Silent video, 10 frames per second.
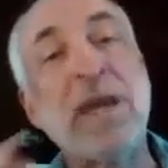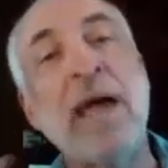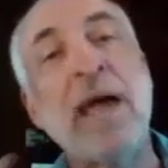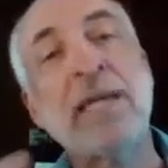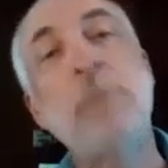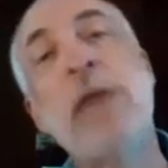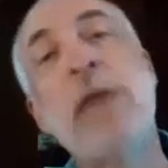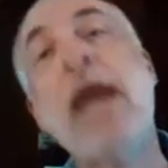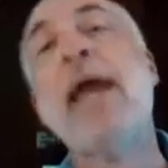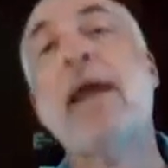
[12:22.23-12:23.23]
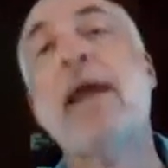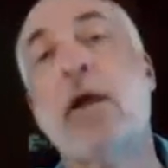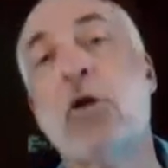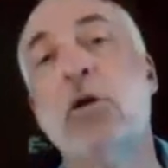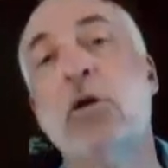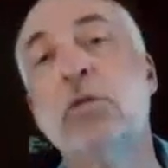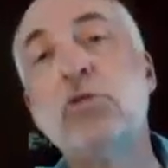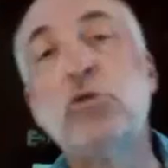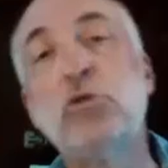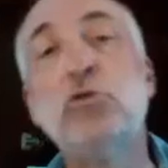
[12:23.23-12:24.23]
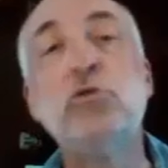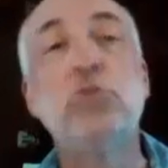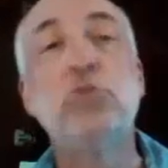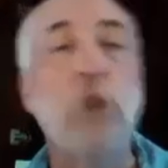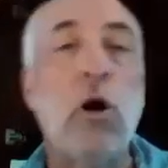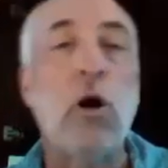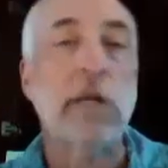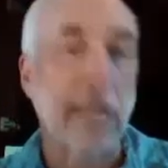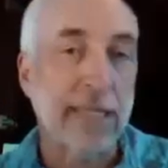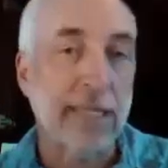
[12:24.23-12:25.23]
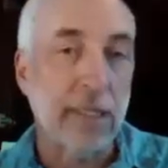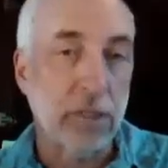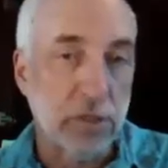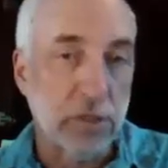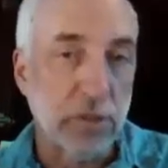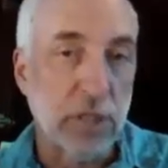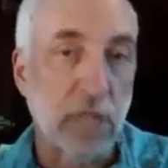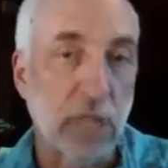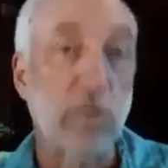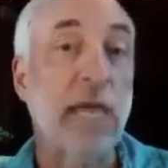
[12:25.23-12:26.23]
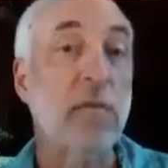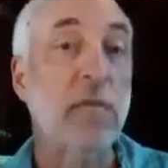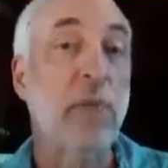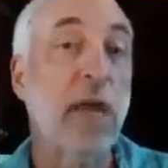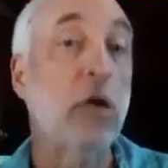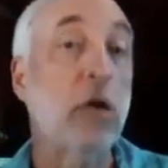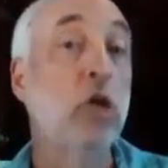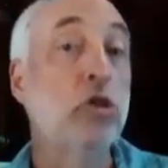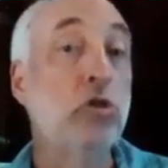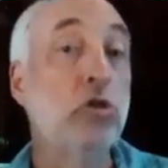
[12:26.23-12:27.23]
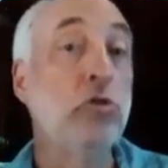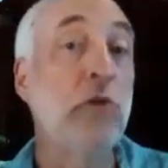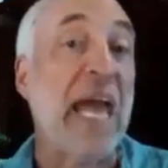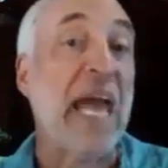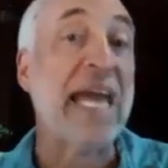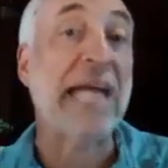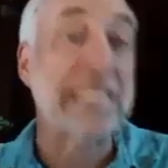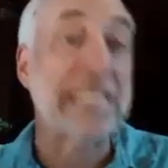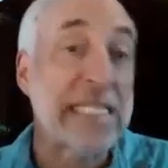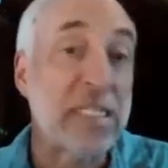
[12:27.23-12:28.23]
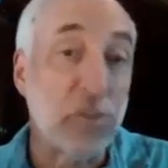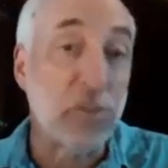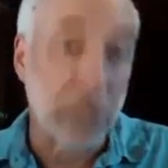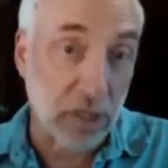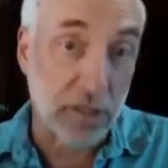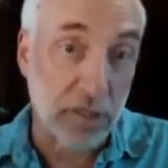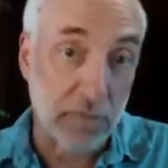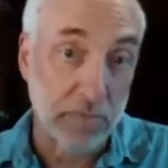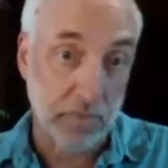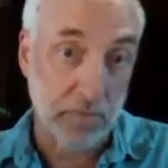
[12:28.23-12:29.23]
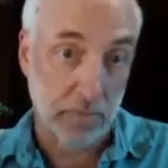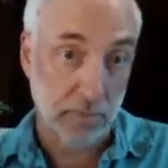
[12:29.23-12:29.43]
But when I compare two log likelihoods to each other, when I compare two AICs to each other,